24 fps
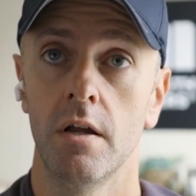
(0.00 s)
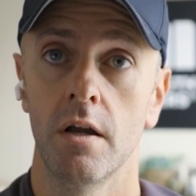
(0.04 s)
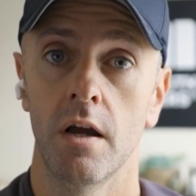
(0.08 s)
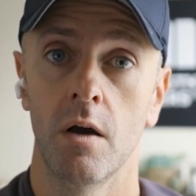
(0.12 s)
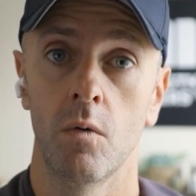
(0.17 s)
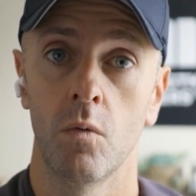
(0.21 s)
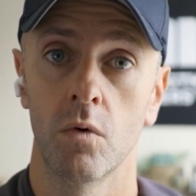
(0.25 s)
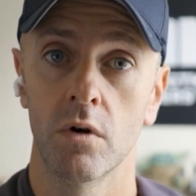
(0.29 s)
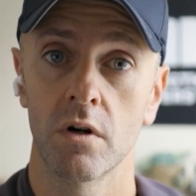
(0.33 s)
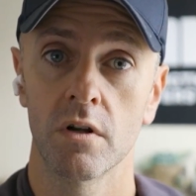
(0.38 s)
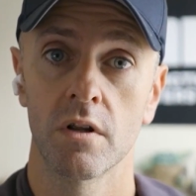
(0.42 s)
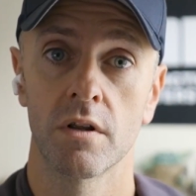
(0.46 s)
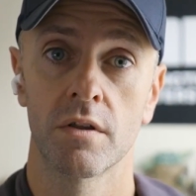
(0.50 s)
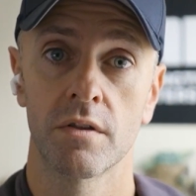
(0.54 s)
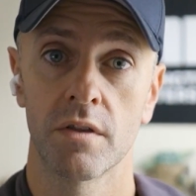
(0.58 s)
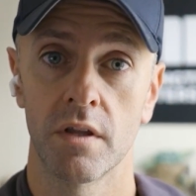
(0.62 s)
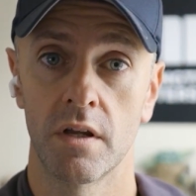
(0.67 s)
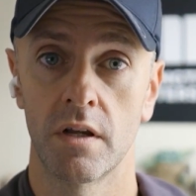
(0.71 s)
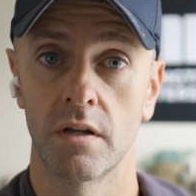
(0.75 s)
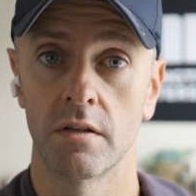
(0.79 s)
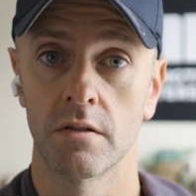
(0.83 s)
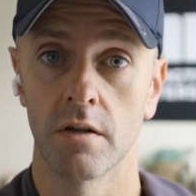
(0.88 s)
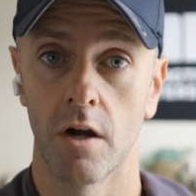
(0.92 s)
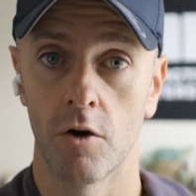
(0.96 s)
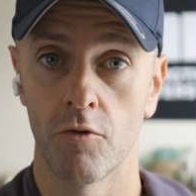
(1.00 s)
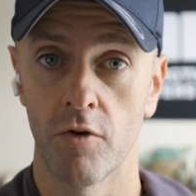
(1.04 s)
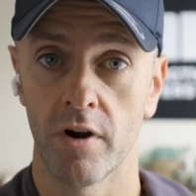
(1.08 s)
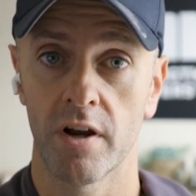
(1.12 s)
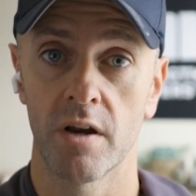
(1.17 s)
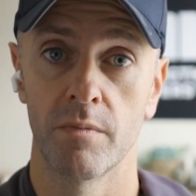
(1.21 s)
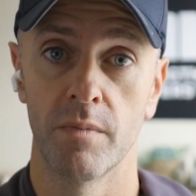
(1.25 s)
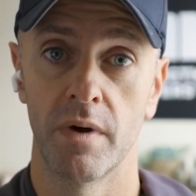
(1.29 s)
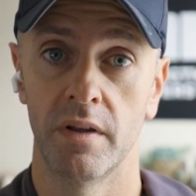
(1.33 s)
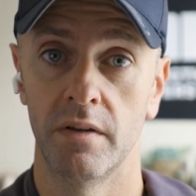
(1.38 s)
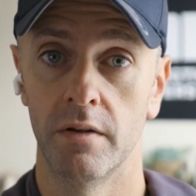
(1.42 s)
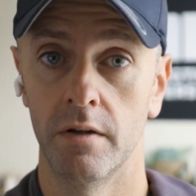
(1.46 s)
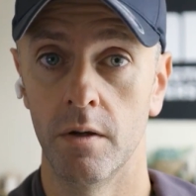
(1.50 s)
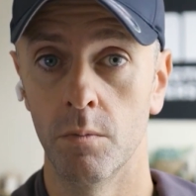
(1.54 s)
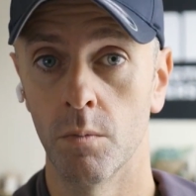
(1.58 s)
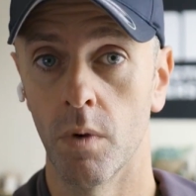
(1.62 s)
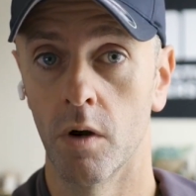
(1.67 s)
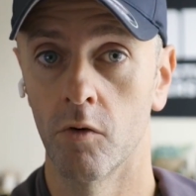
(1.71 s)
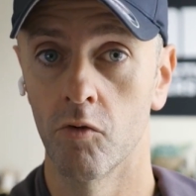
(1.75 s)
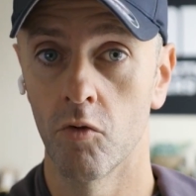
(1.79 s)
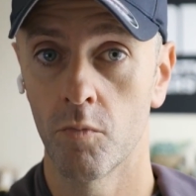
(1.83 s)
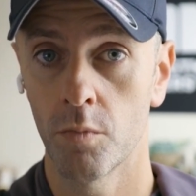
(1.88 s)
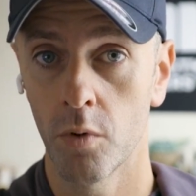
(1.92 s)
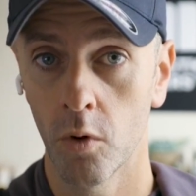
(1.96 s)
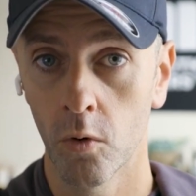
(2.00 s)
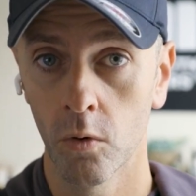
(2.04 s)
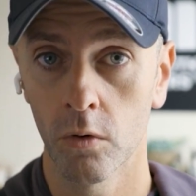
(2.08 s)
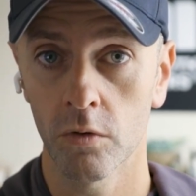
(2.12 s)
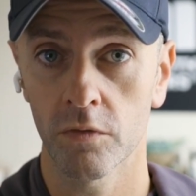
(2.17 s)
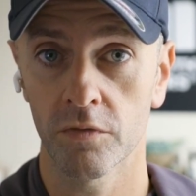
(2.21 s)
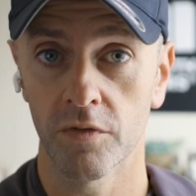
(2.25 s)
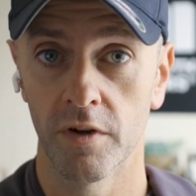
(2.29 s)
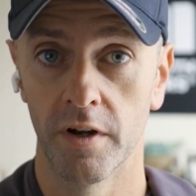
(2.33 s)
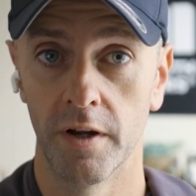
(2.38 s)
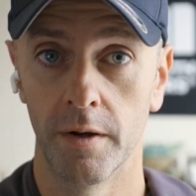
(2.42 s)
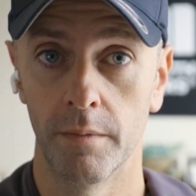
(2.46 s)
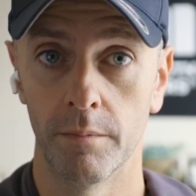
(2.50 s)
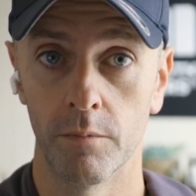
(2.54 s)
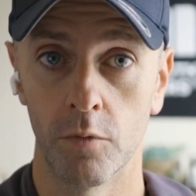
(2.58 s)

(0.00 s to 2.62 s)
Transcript: And one of the things I recommended in my report for him,